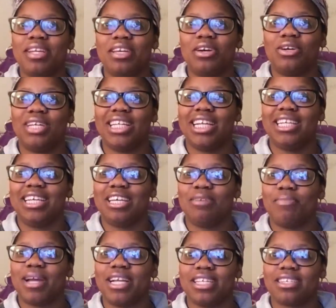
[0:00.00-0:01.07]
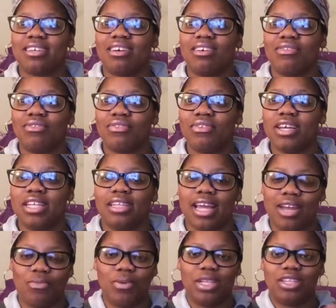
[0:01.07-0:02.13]
video that they did by themselves and
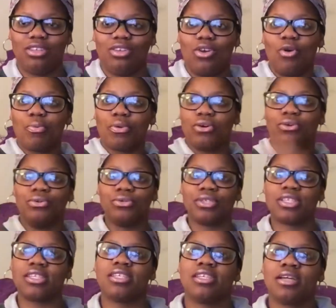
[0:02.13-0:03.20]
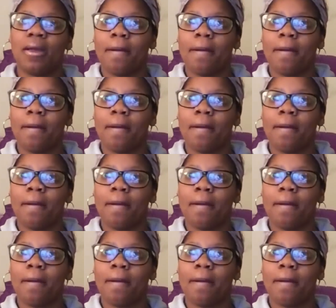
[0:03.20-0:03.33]
like with GoPros.